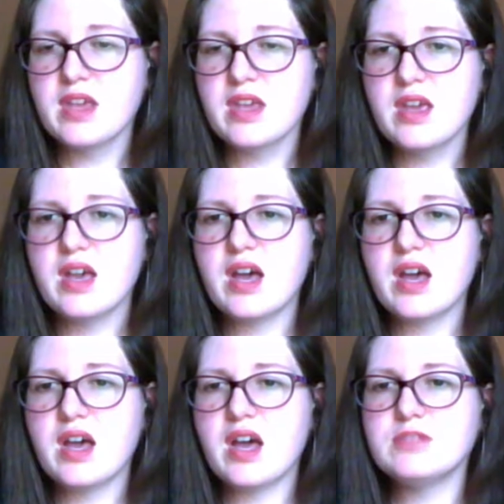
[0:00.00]

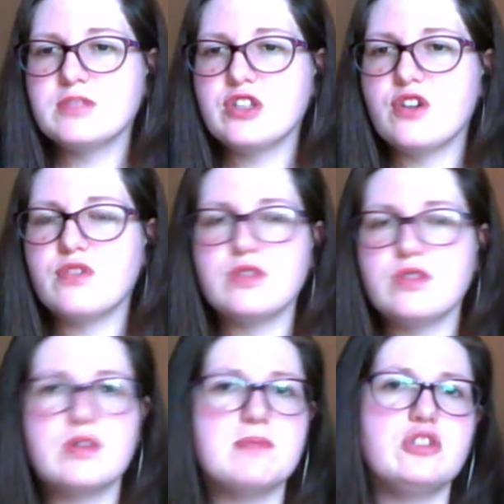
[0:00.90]
So you
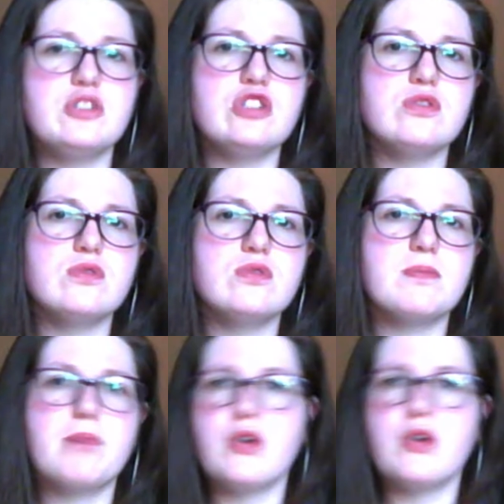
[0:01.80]
could do
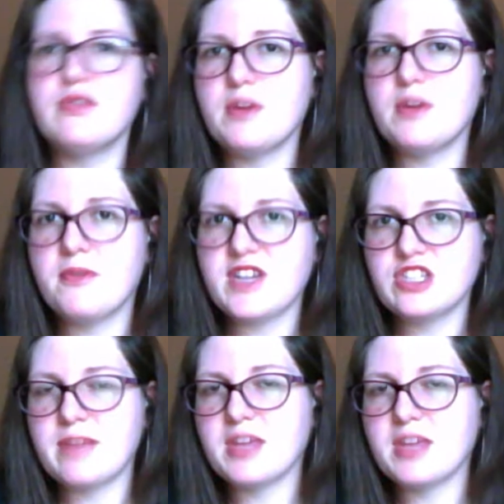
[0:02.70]
both of your professional
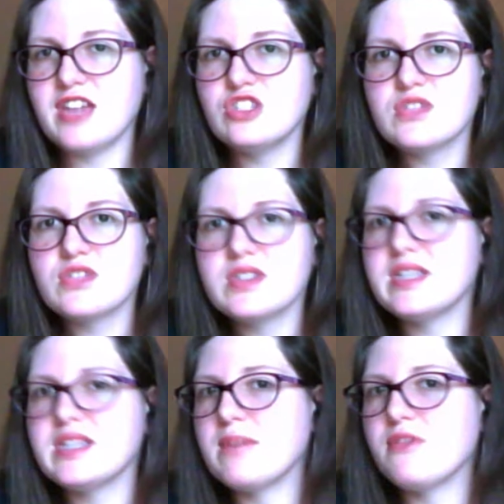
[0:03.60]
applications for the same
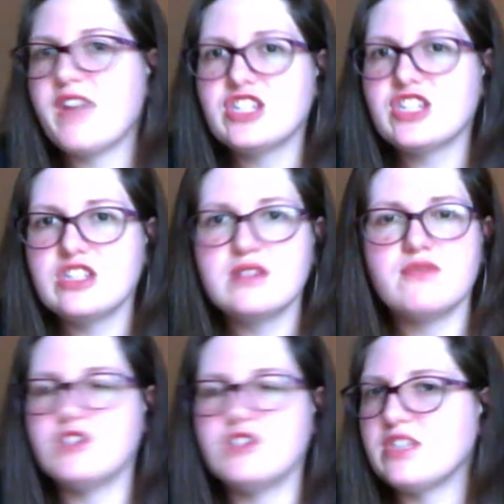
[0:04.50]
profession, for
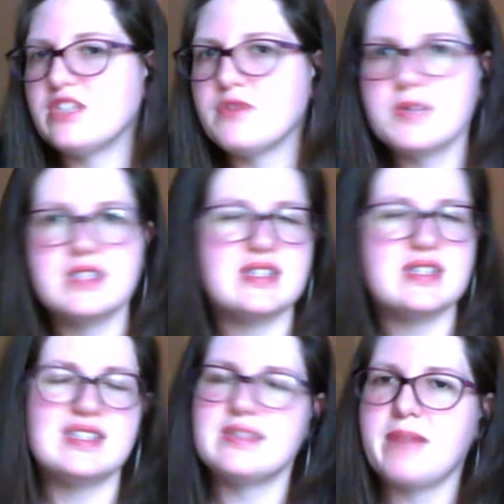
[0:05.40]
different ones, it doesn't
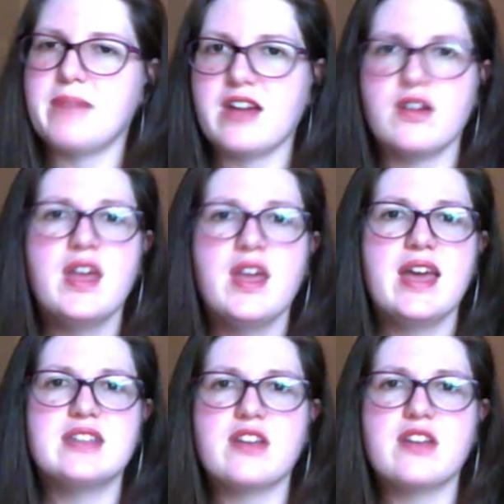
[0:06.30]
matter, as
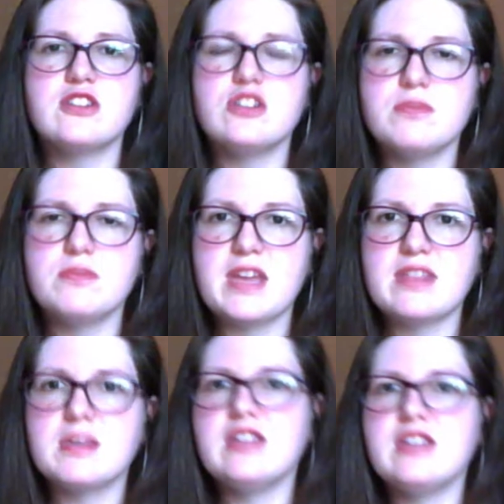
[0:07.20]
long as you make them
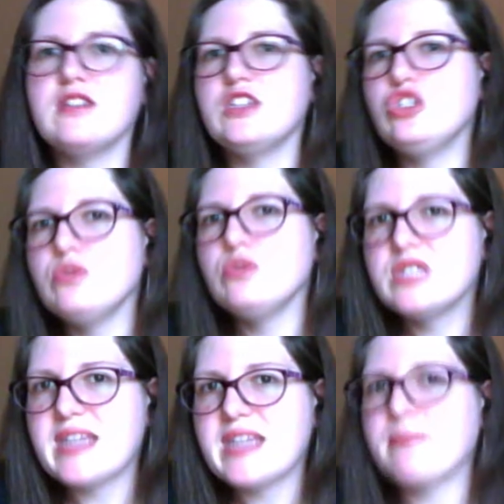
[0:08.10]
clearly 2
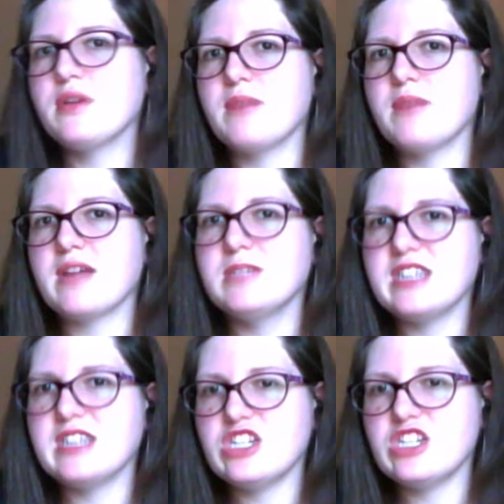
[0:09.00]
separate
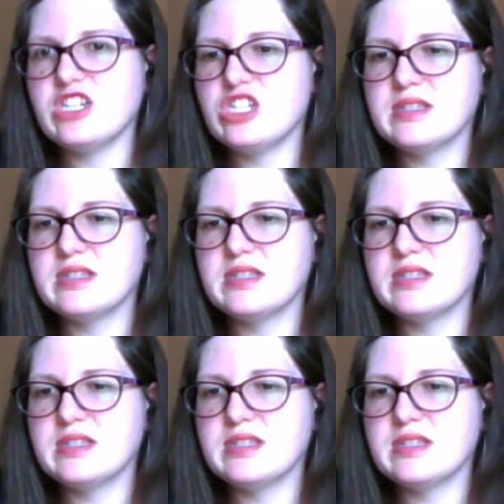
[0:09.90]
recommendations.